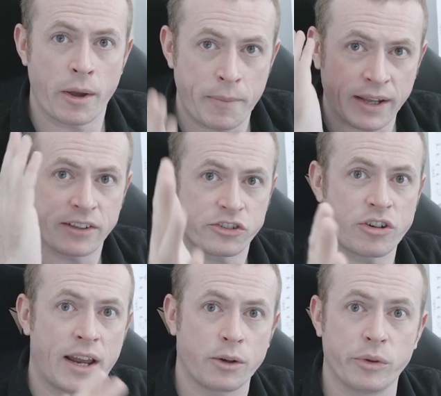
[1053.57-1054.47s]
and make a
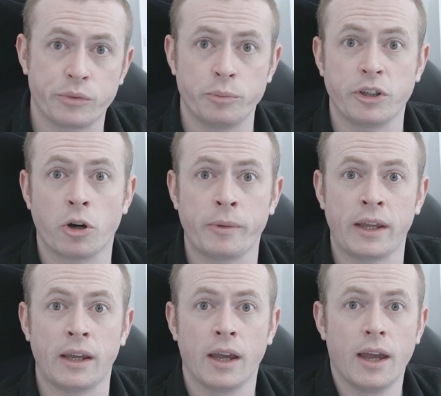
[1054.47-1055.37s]
strike with
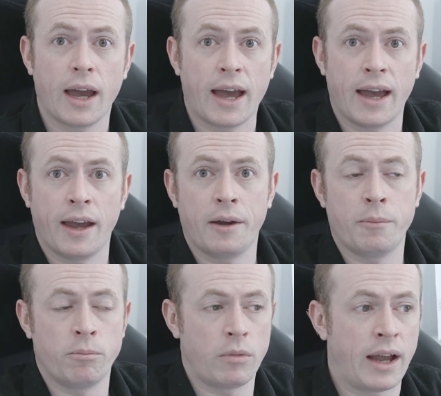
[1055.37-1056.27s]
Fumikomi um,